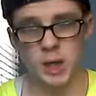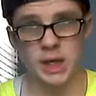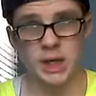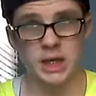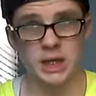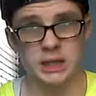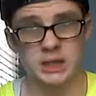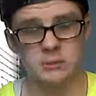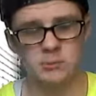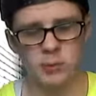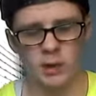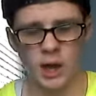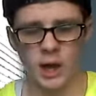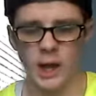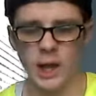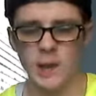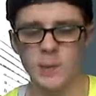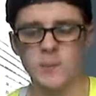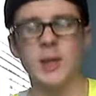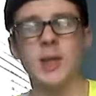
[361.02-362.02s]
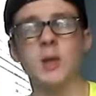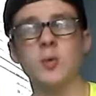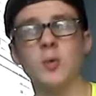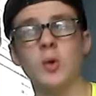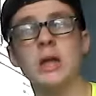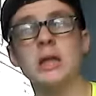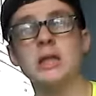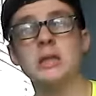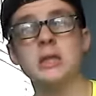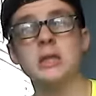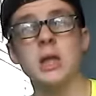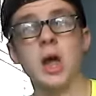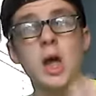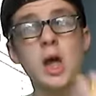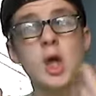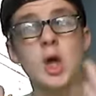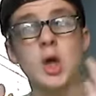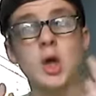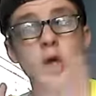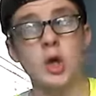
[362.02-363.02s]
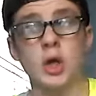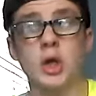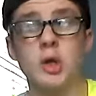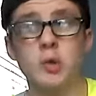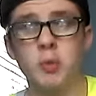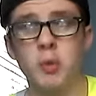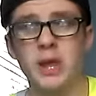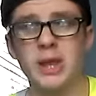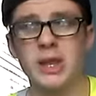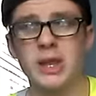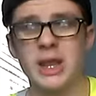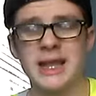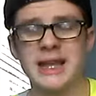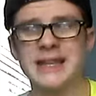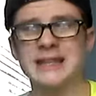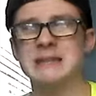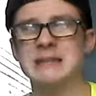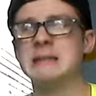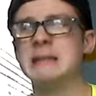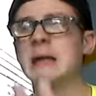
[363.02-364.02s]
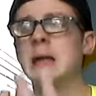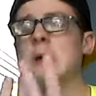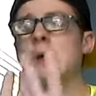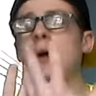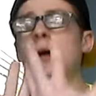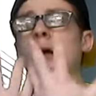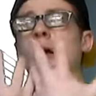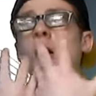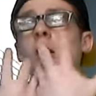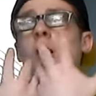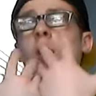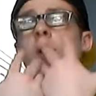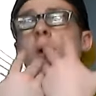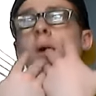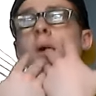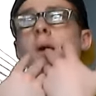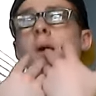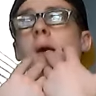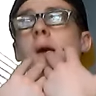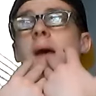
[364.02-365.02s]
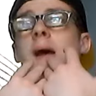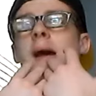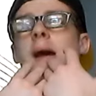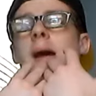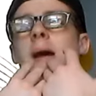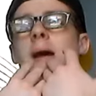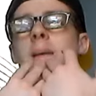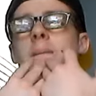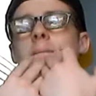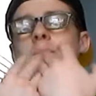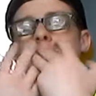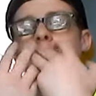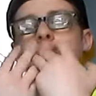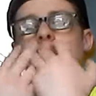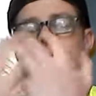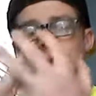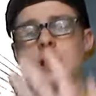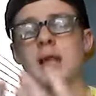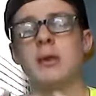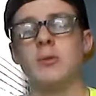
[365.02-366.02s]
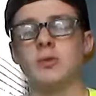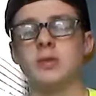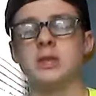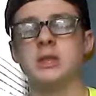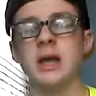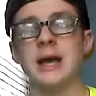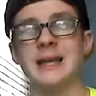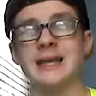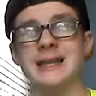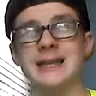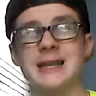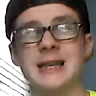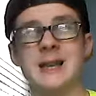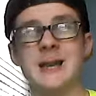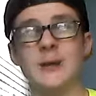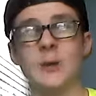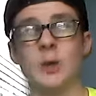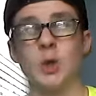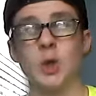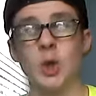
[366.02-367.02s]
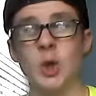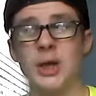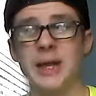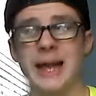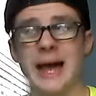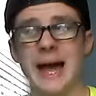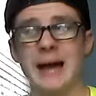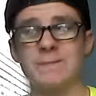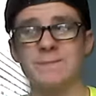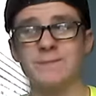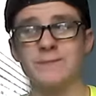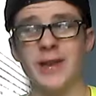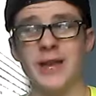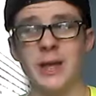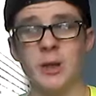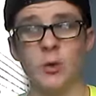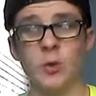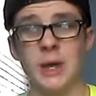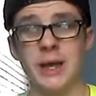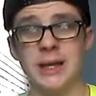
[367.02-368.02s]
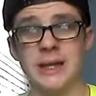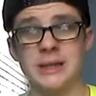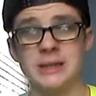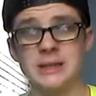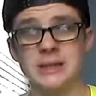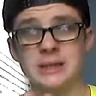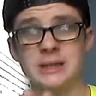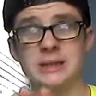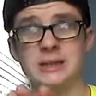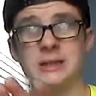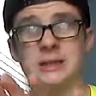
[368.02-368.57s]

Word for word: in his prime, he was good with his. Um, he was a uh, good at fadeaways,